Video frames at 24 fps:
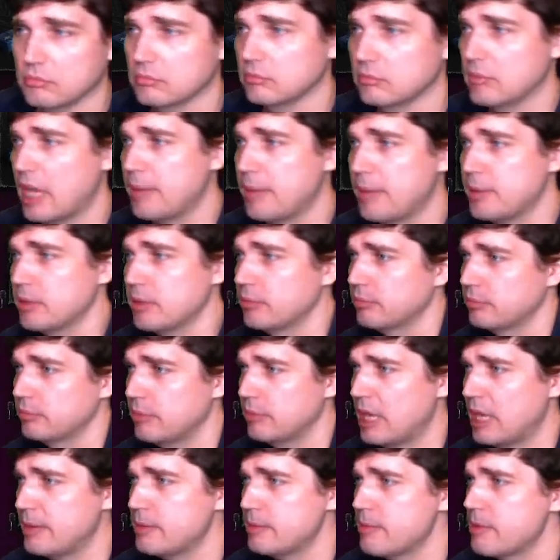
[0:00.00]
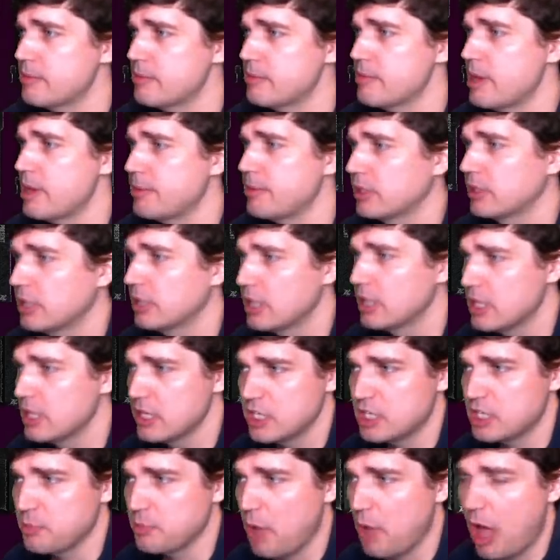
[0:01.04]
Maybe, maybe, maybe, maybe.
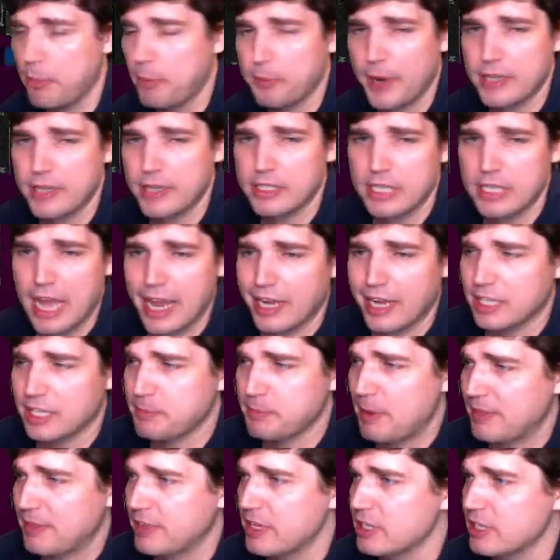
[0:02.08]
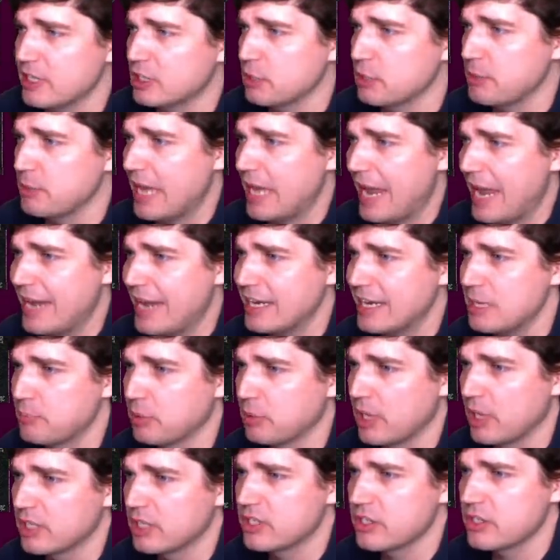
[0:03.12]
Small present. I expect these to be 80
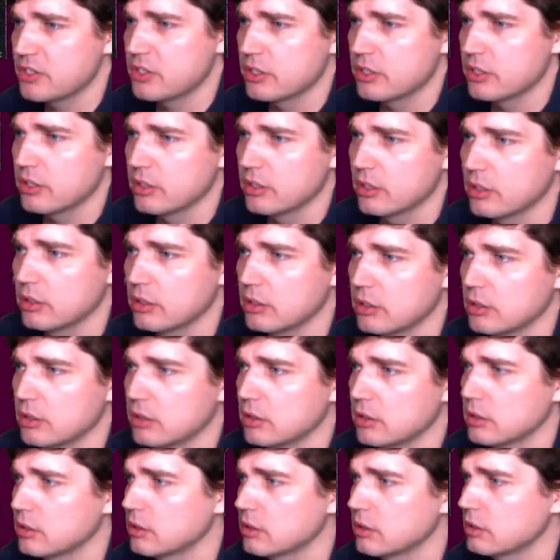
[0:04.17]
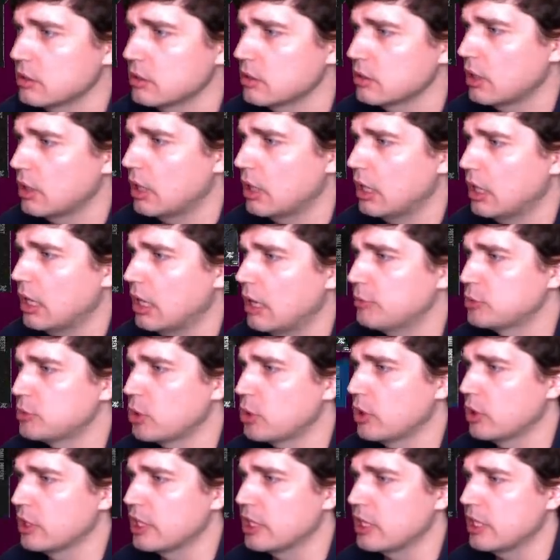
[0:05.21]
pluses. Um,
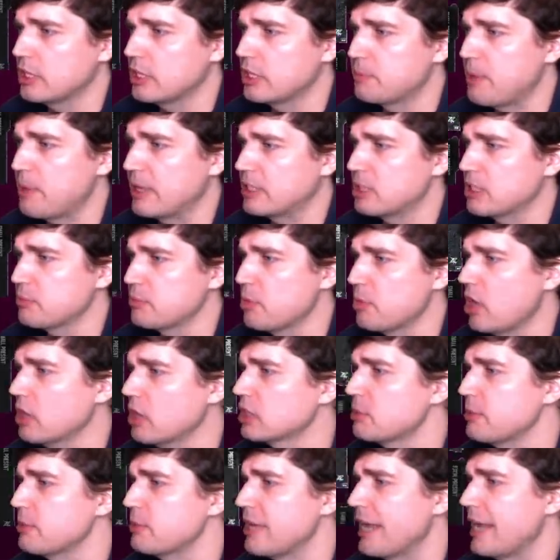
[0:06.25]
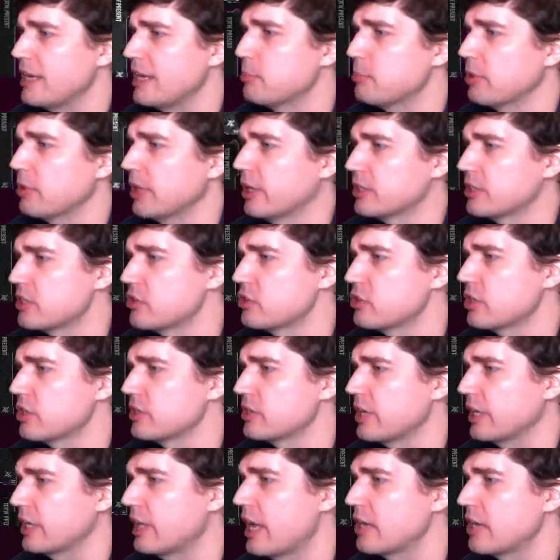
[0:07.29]
totally expect smalls to be 80 pluses, just
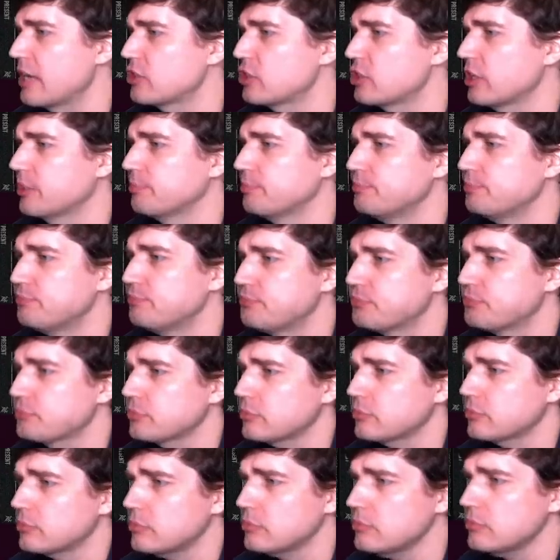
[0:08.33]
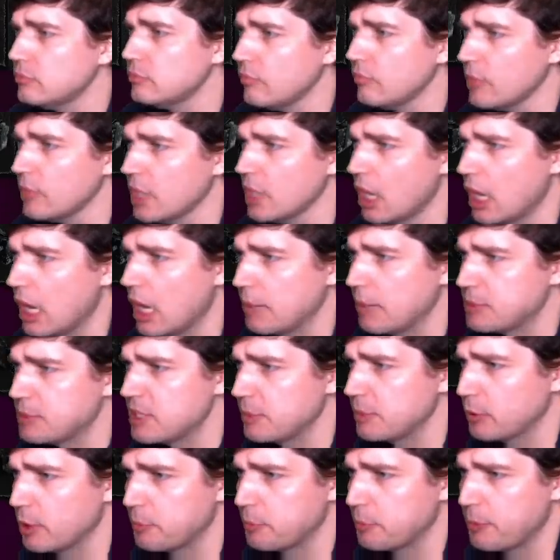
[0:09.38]
like last year. Um,
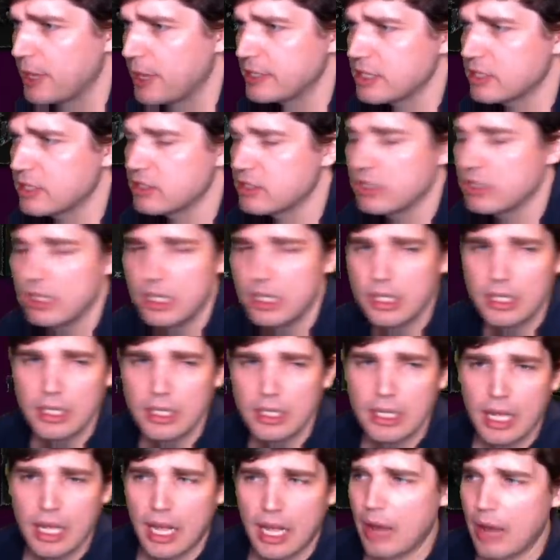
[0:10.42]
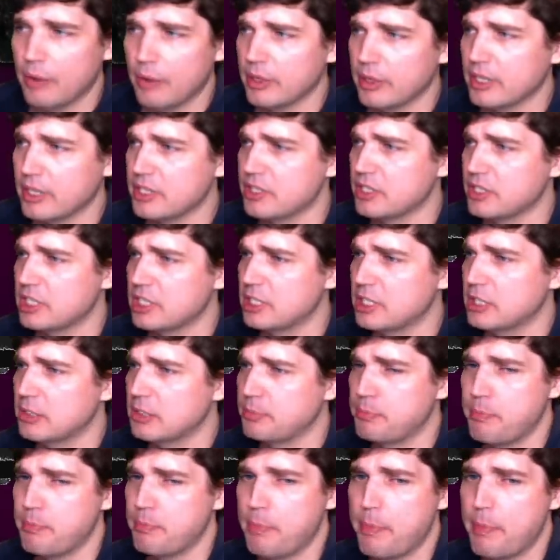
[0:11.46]
team of the week presents. I would
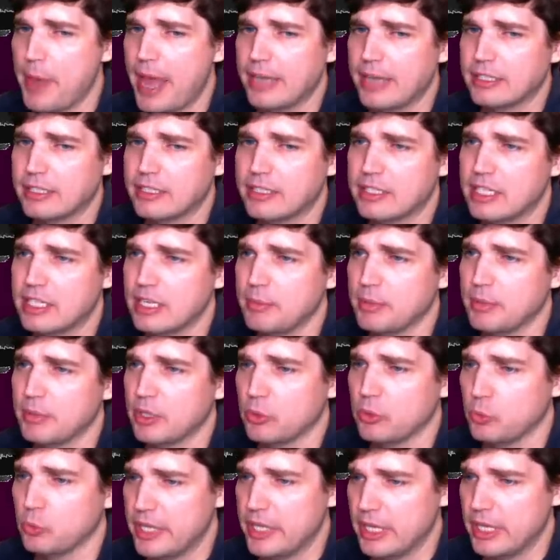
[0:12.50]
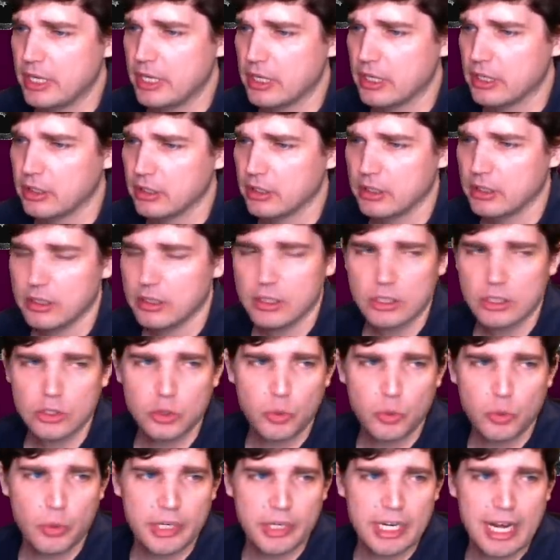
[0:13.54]
expect team of the week
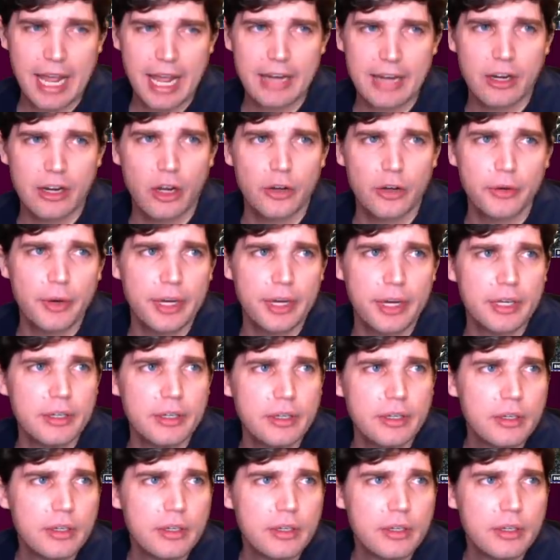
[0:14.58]
2900.